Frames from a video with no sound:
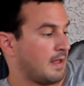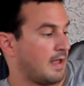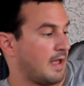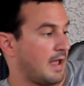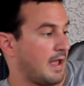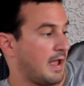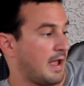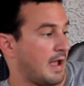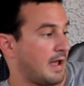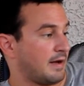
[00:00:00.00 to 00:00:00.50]

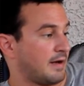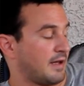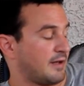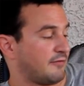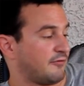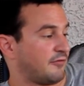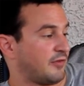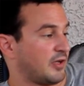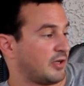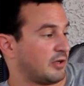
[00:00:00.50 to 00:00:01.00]
and I
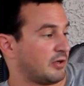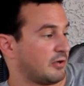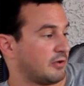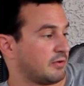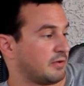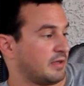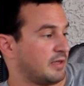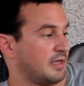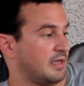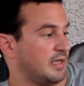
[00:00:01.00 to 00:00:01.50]

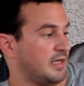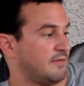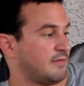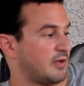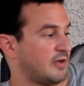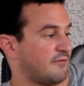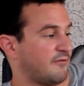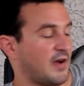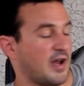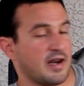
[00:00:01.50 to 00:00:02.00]
figured even
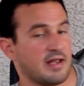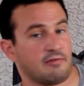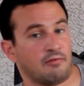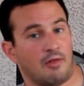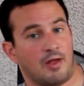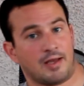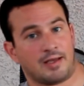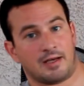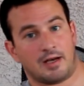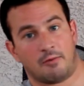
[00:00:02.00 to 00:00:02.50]
if I didn't
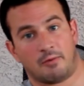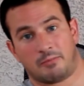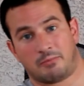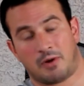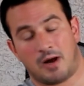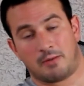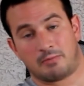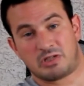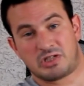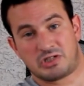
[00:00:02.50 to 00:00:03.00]
like it, I would
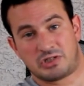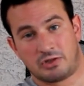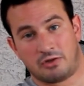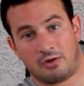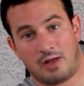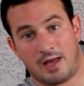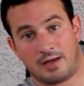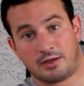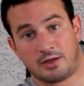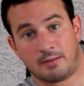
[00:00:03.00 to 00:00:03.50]
probably
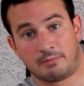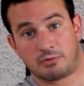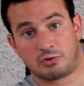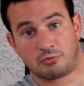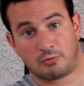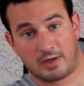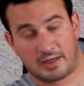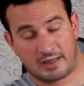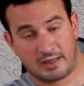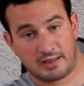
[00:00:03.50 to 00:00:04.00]
still end up
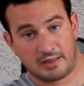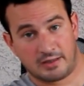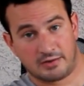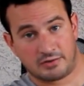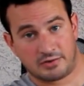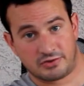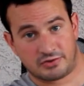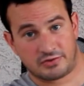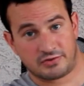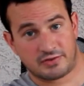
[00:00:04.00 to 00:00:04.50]
drinking it
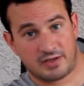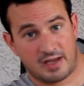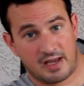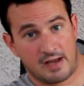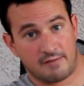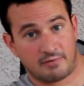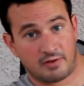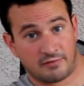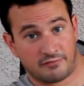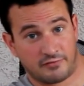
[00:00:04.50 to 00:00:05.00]
just because I
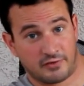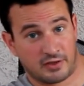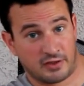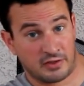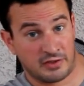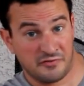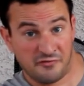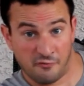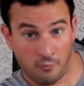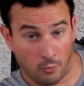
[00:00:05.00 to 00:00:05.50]
have an
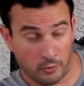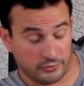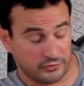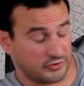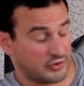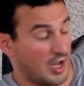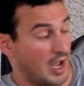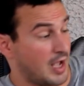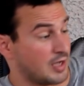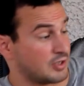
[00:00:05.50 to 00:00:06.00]
affinity for
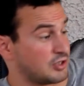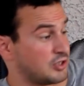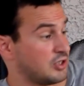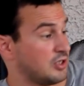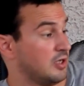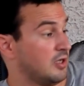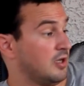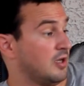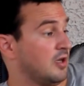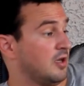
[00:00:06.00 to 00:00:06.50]
Scotch.
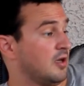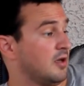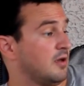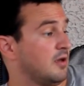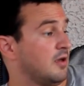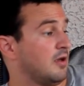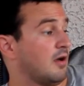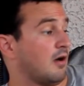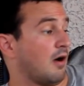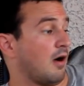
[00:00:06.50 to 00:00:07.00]

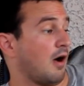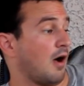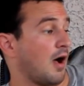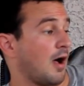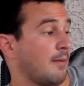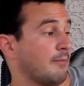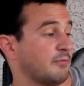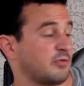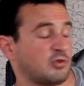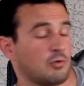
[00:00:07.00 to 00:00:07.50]

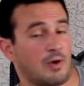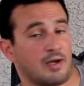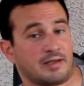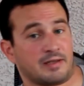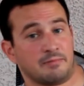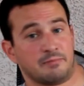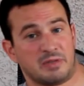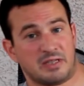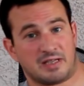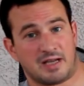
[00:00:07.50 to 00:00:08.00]
So I
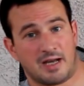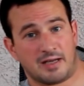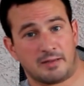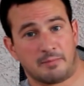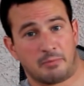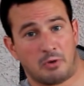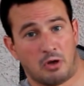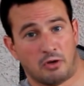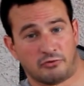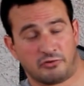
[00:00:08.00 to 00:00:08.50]
can be kind of
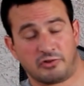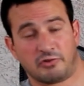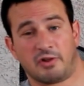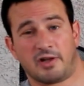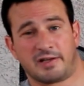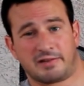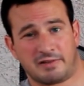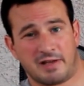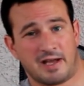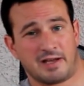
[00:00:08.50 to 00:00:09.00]
ballsy
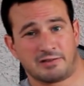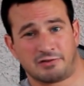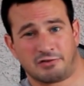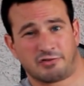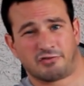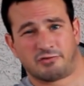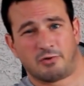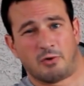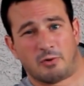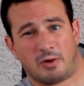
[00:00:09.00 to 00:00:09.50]
like that,
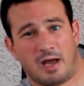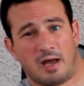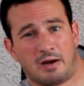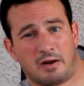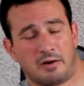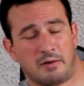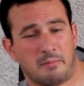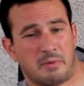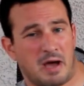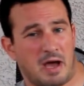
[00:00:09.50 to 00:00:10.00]
just throw it out
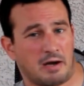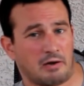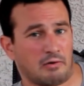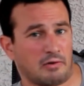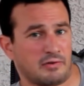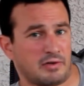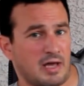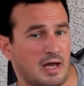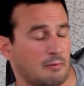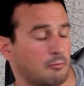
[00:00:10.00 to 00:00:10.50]
on a bottle
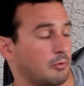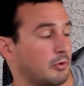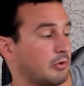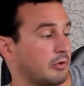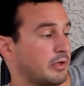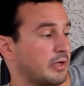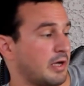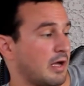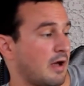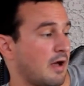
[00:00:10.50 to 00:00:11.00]
and not
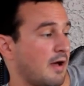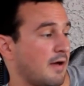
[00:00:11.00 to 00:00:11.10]
really